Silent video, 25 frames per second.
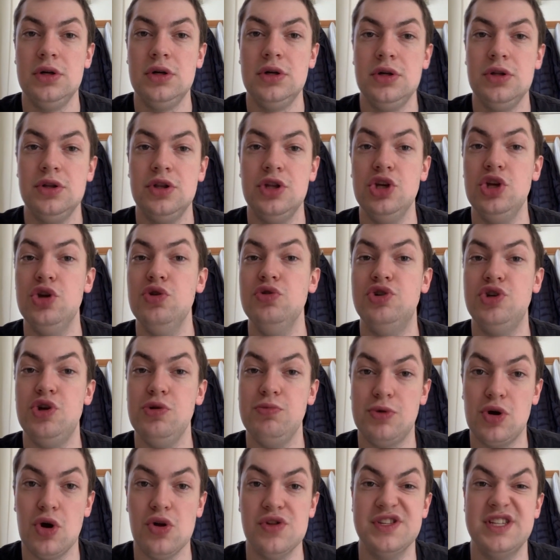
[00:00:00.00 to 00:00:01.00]
the
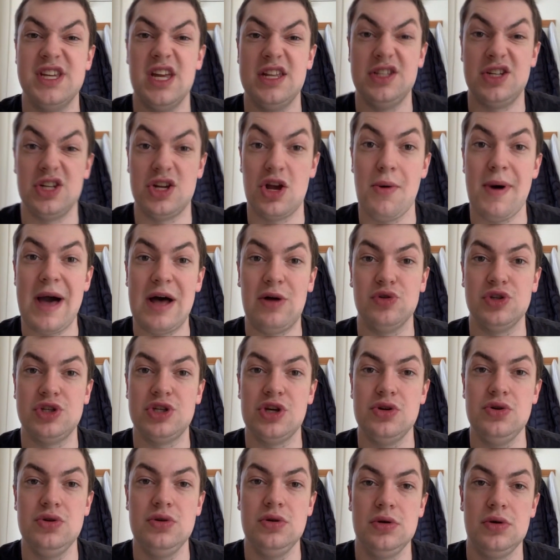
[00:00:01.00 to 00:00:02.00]
YouTube content to go out
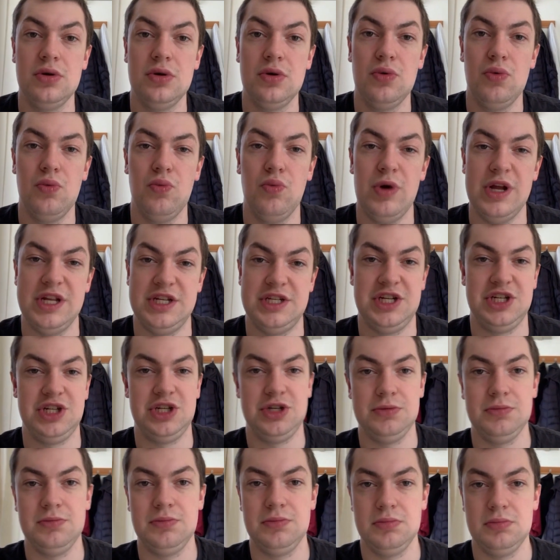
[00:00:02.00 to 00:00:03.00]
to,
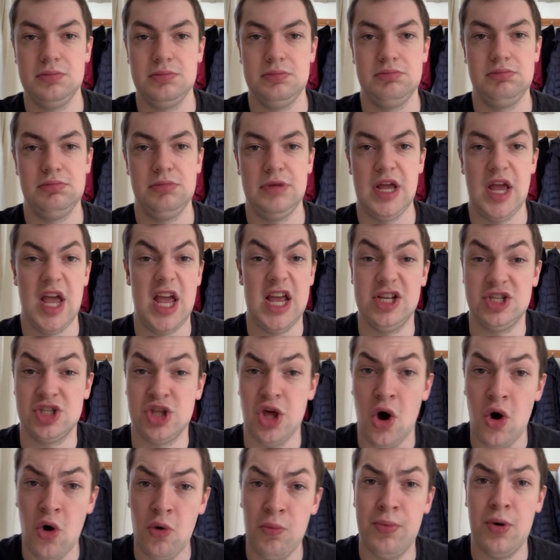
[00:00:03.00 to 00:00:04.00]
which is the
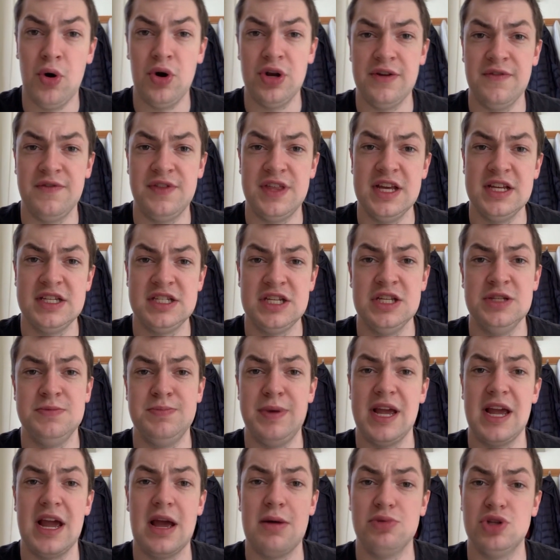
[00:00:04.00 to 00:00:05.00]
whole point of this, is
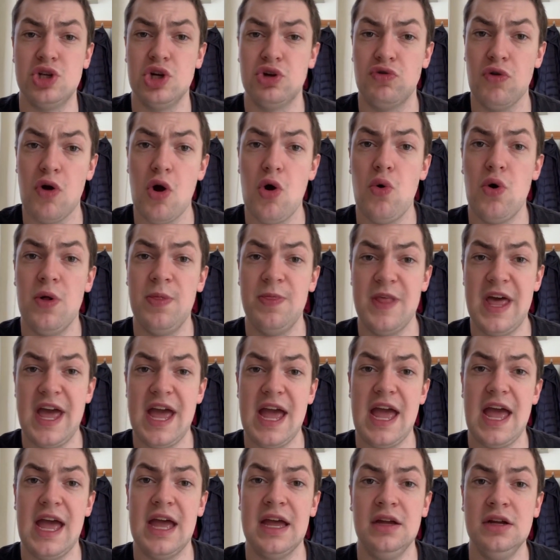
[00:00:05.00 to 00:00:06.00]
being able to grow on
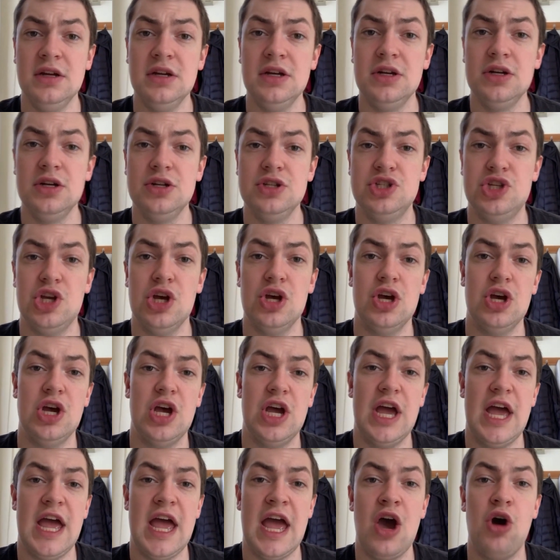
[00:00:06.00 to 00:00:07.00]
there
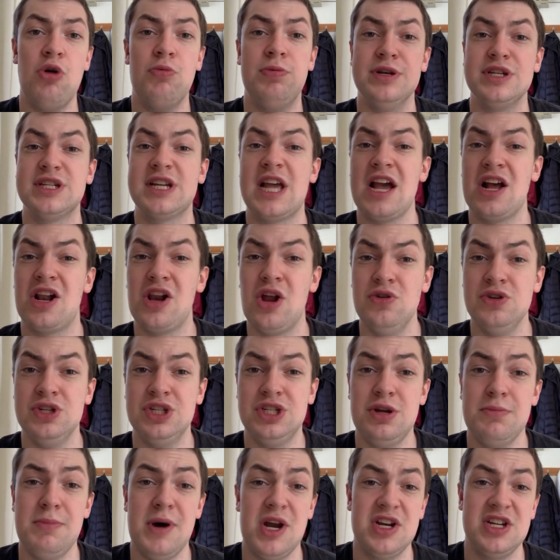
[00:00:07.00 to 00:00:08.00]
to help us get closer
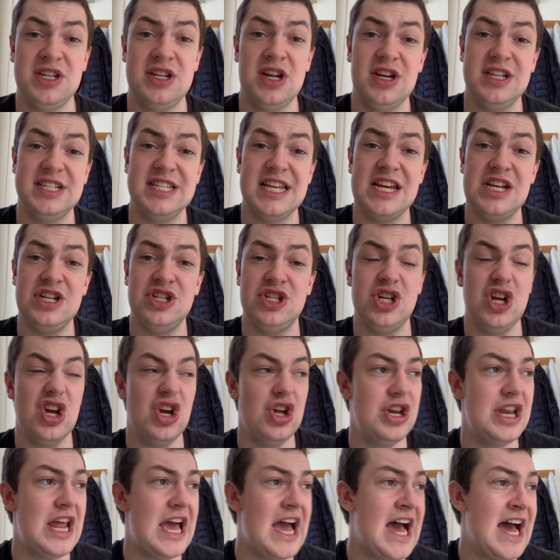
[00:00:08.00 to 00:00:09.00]
to
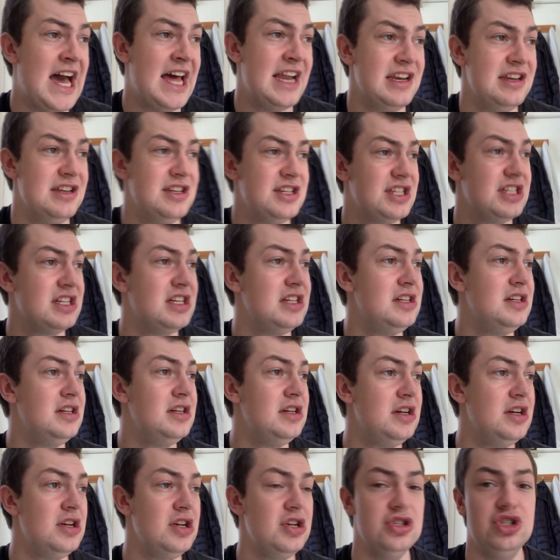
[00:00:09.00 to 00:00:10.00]
monetization and
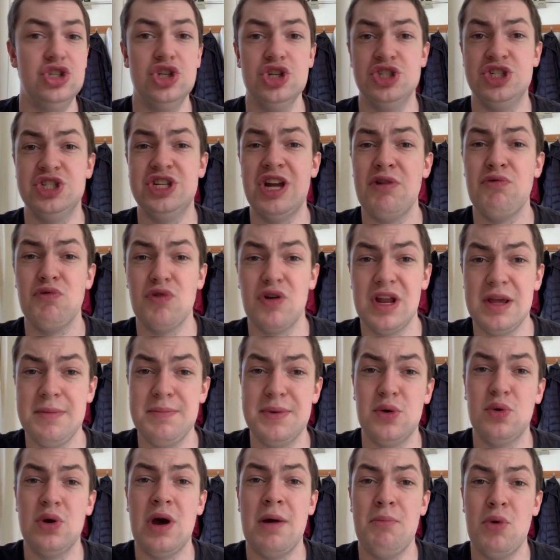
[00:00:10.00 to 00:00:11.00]
just generally
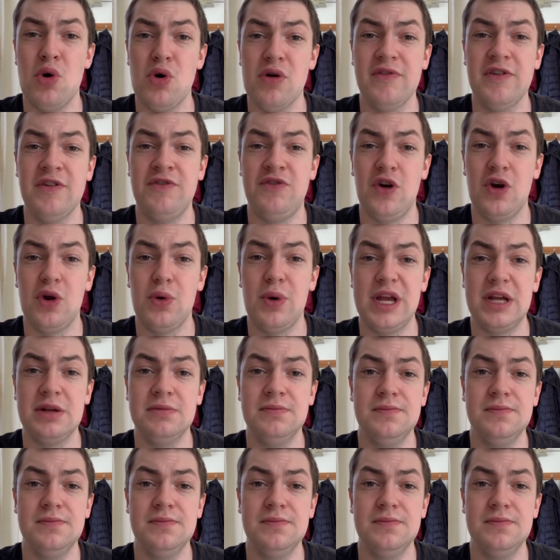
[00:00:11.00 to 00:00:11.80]
build up more of a following.